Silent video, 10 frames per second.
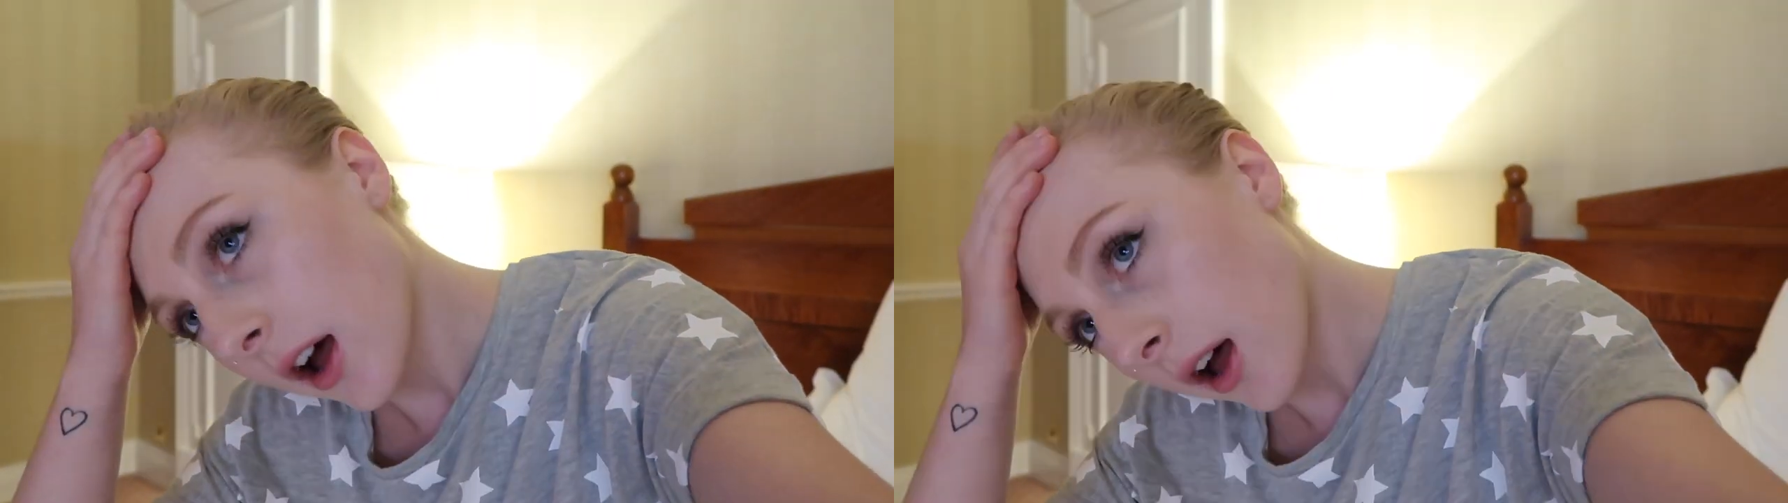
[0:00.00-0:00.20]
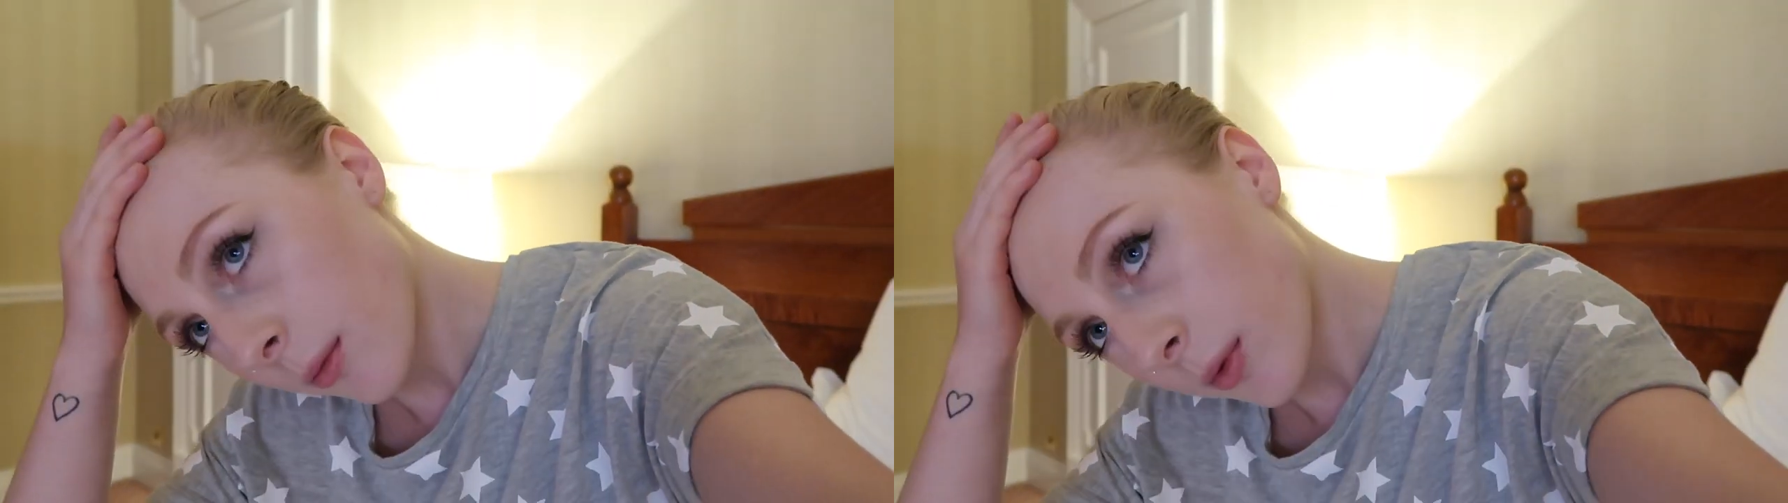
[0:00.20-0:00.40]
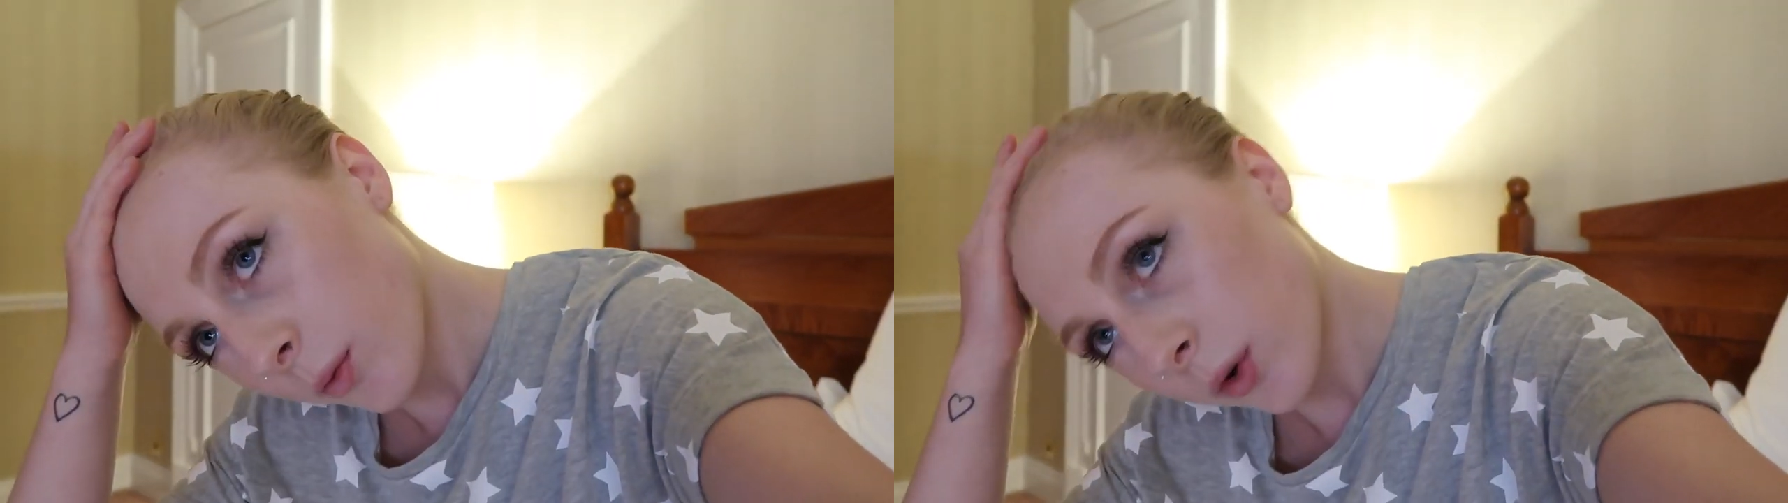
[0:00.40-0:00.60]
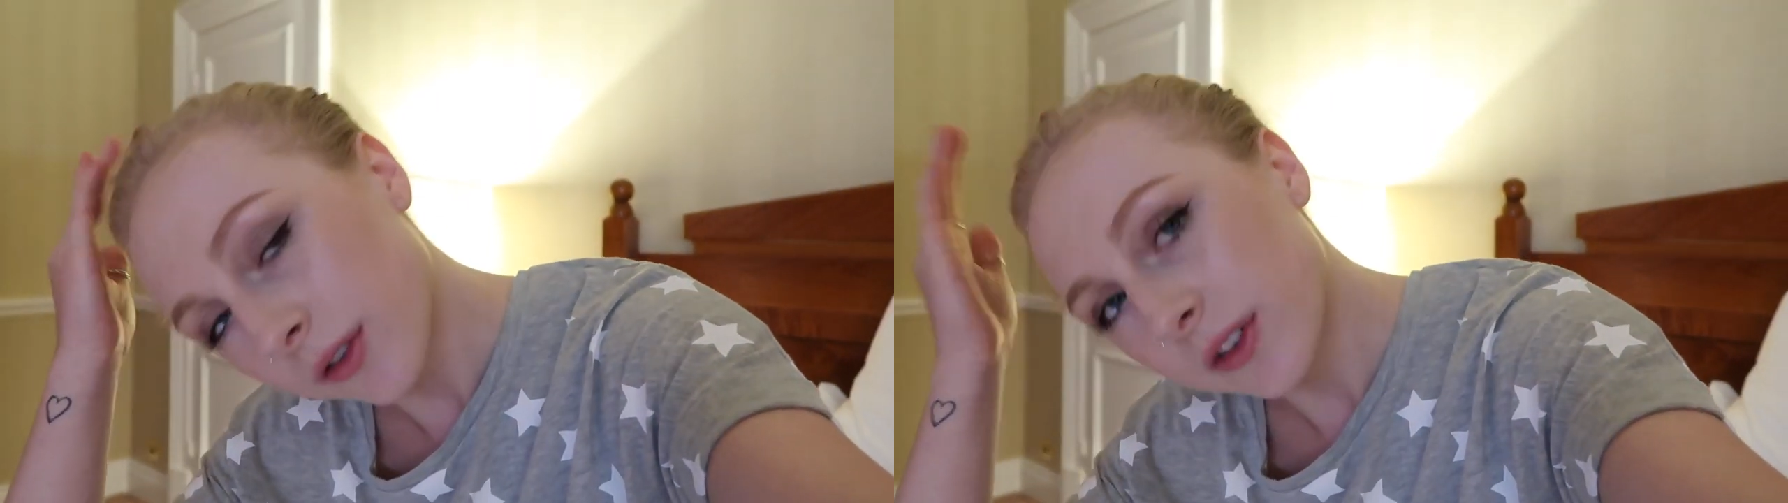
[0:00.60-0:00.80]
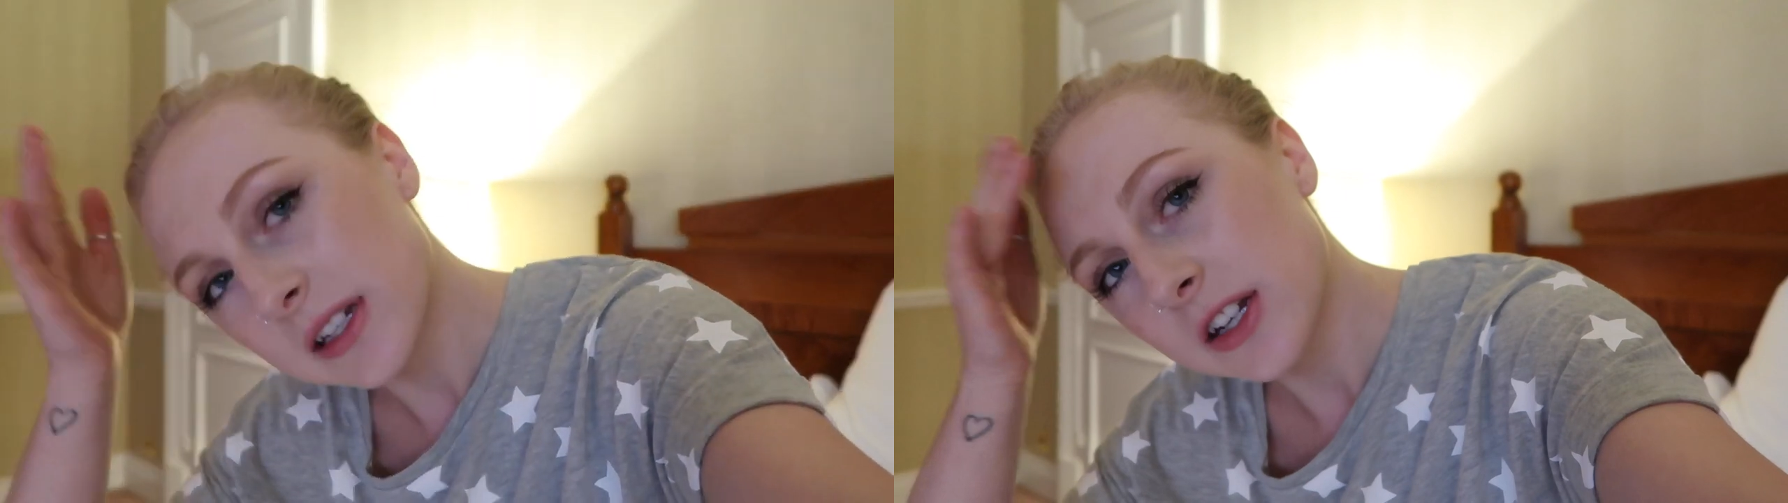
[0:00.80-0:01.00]
um, but
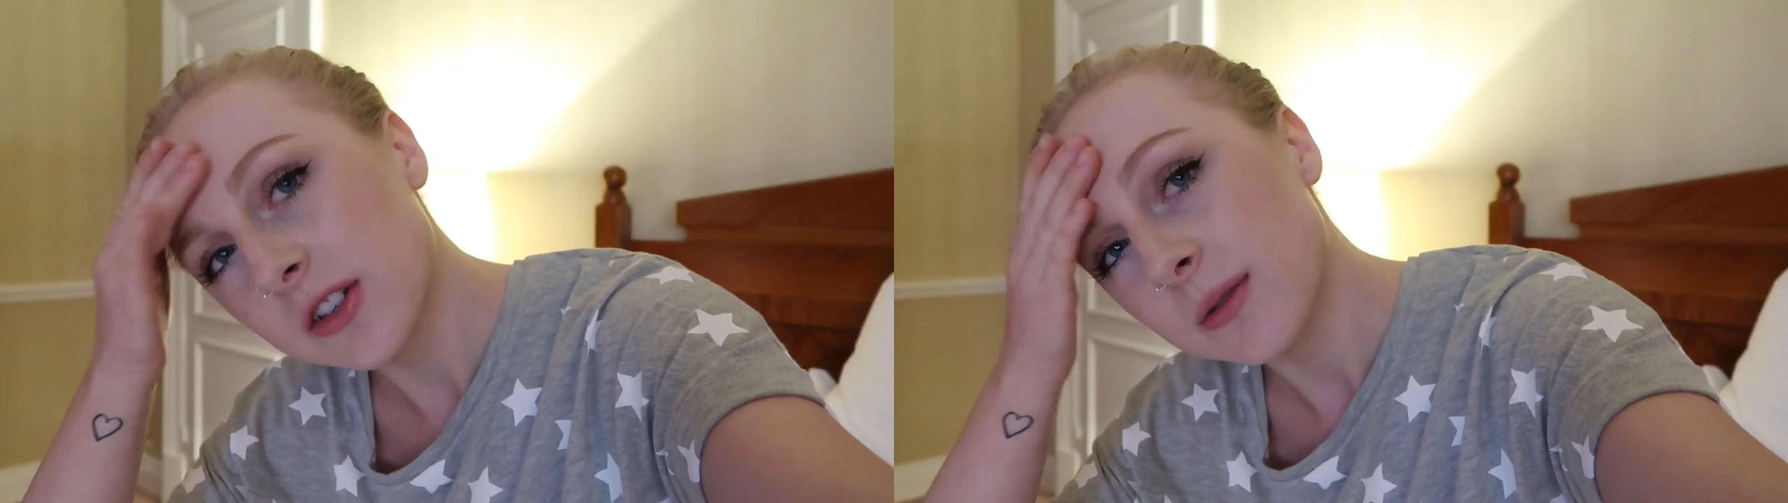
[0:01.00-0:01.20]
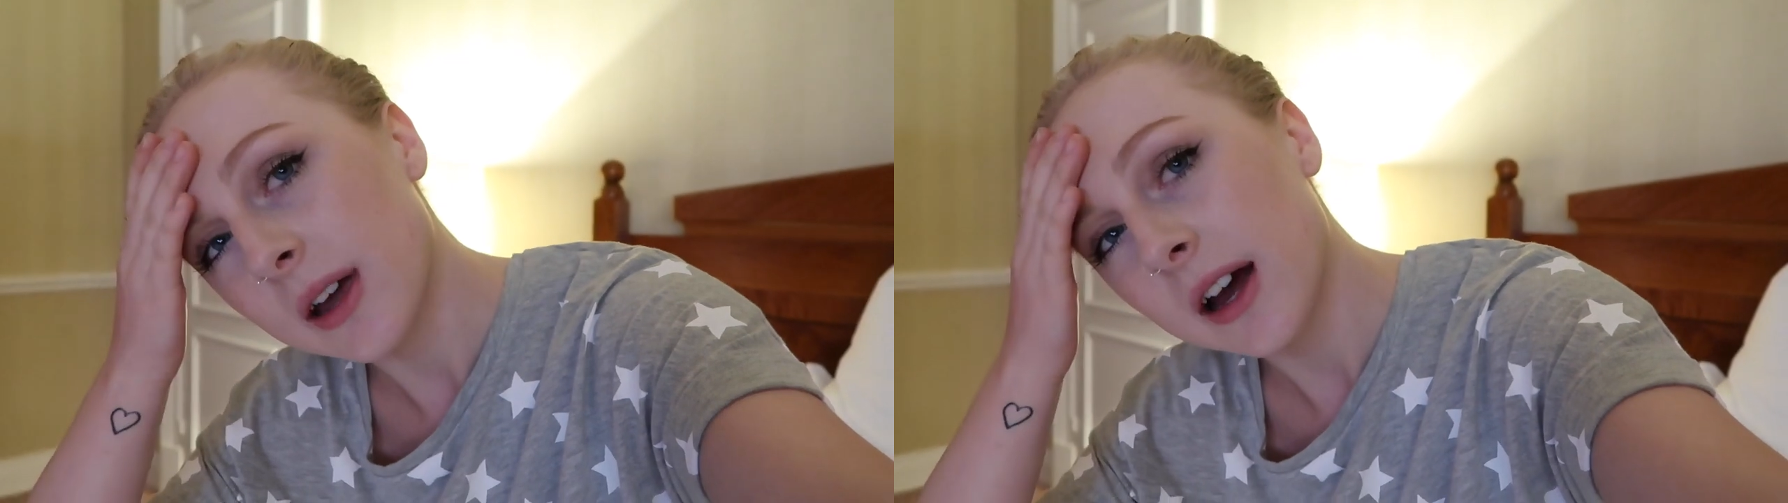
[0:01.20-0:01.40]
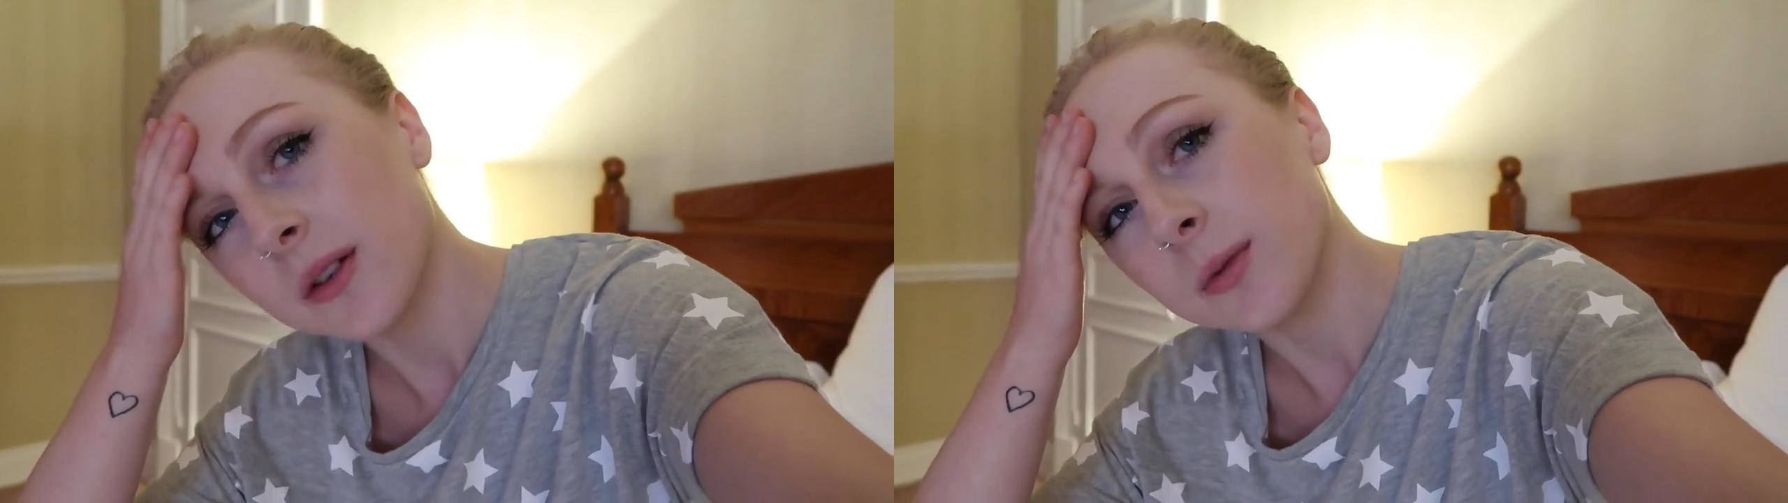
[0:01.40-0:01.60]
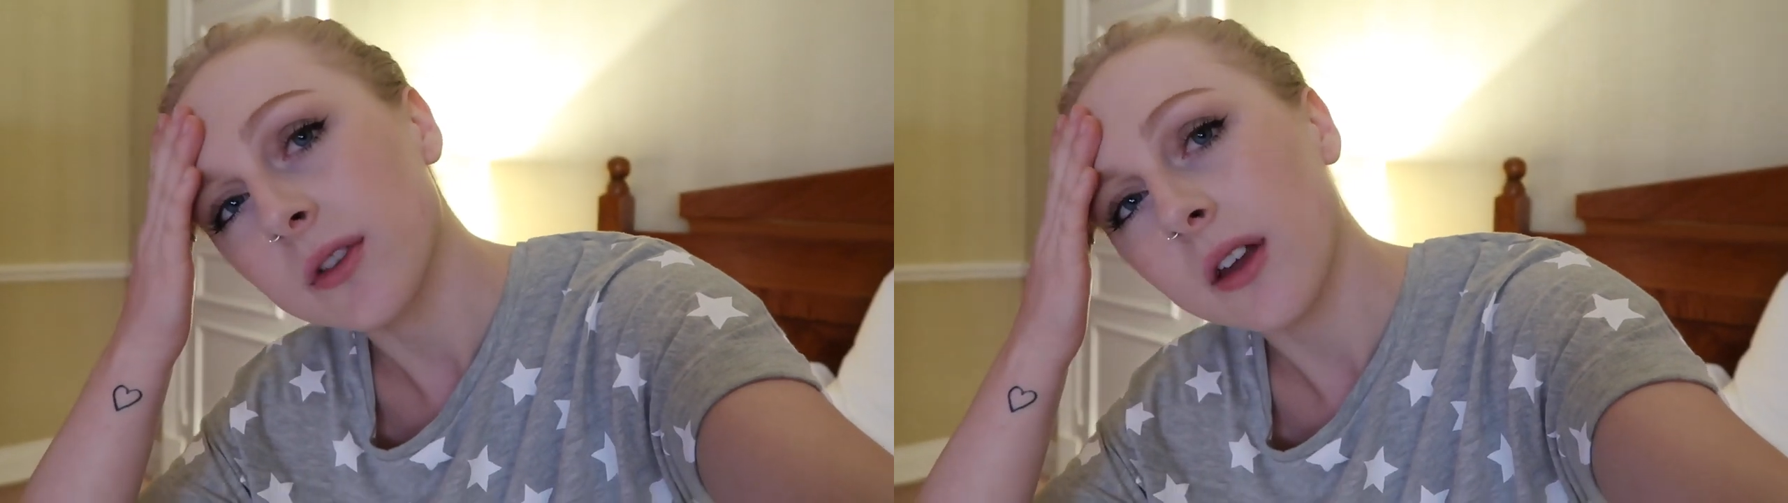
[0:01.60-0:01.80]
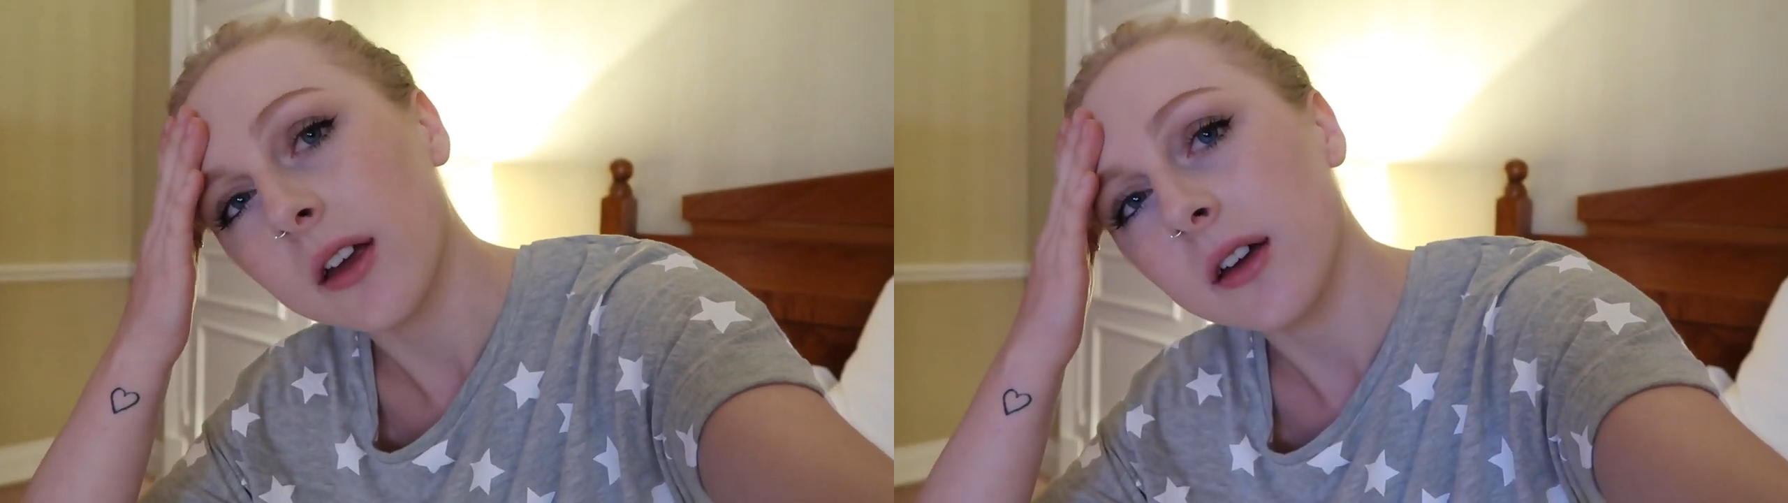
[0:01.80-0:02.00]
one of the dishes we had
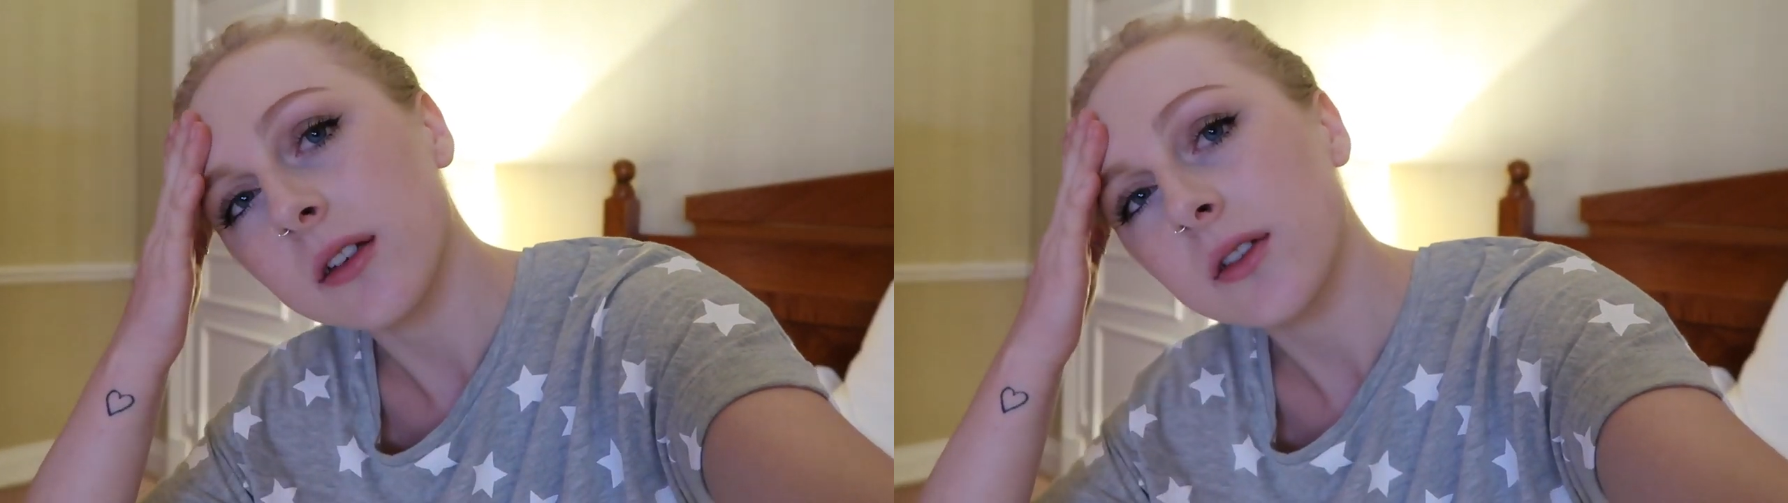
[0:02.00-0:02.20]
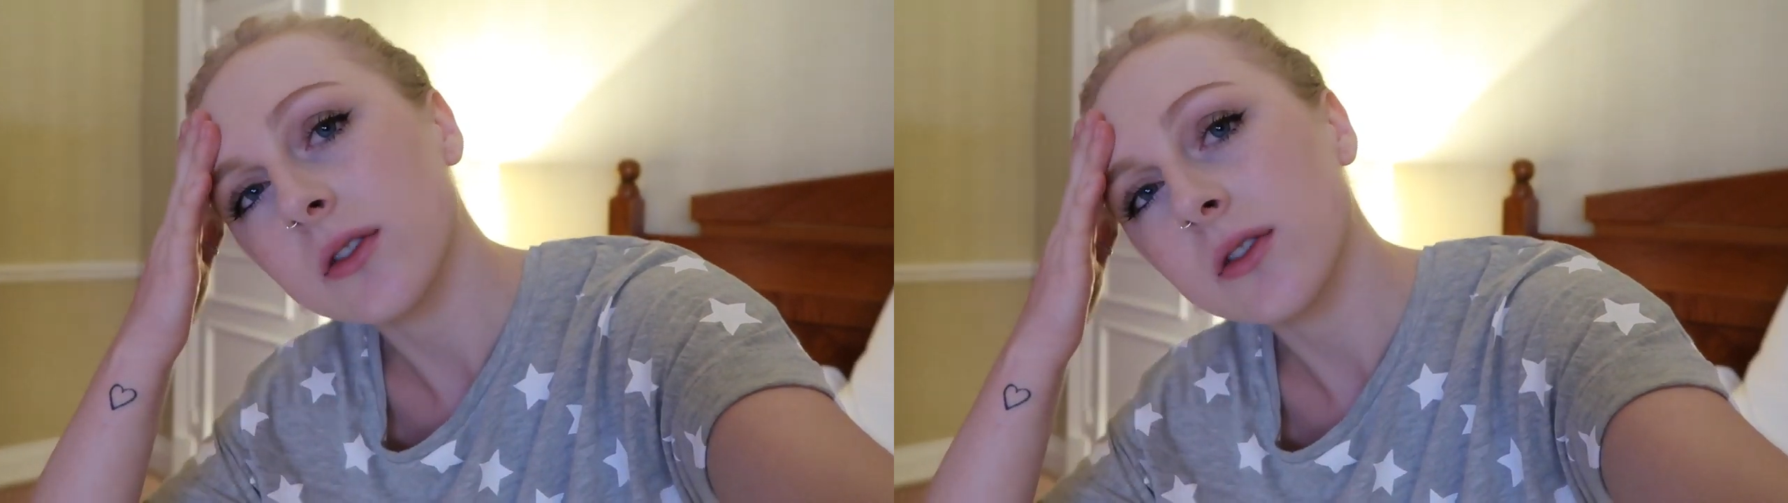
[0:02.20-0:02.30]
was like